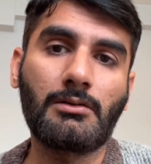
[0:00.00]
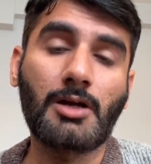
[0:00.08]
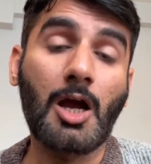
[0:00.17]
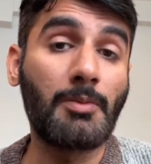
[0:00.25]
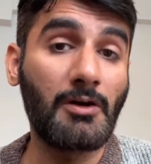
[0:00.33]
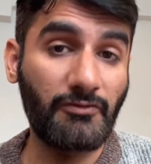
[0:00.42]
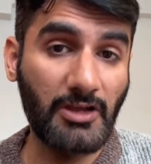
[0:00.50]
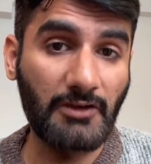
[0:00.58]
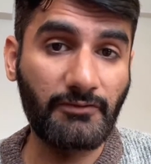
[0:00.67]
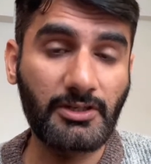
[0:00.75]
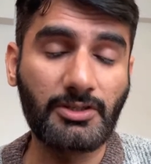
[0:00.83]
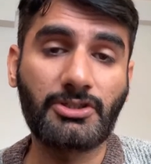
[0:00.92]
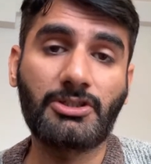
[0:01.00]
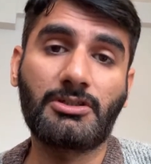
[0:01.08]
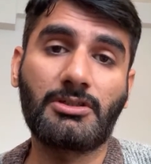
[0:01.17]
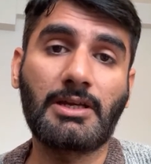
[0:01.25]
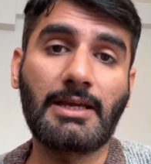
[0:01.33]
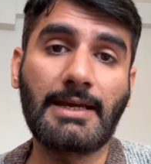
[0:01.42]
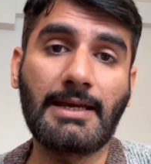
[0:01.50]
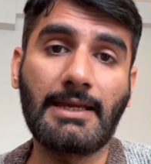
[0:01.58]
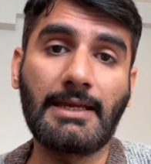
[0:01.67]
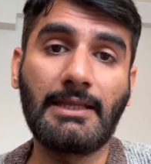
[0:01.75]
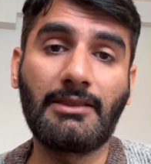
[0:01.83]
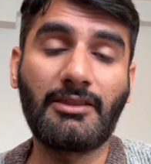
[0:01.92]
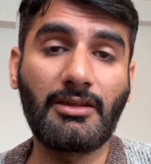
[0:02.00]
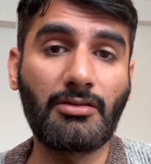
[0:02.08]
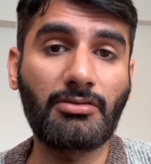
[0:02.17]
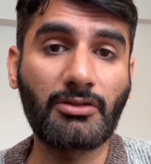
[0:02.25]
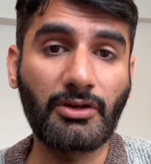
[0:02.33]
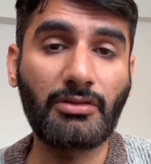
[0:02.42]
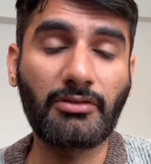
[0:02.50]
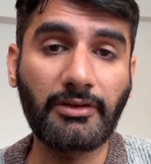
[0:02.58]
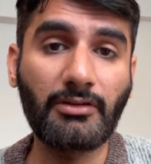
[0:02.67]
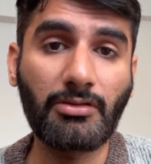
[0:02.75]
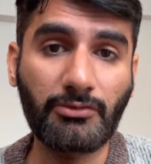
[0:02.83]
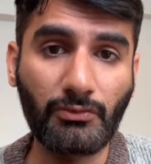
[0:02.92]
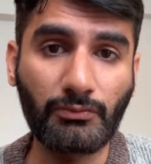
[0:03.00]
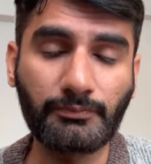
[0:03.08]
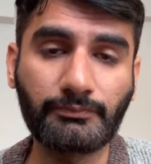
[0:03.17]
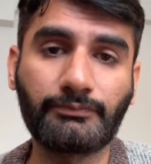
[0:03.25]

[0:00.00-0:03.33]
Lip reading: above average in these three skills too,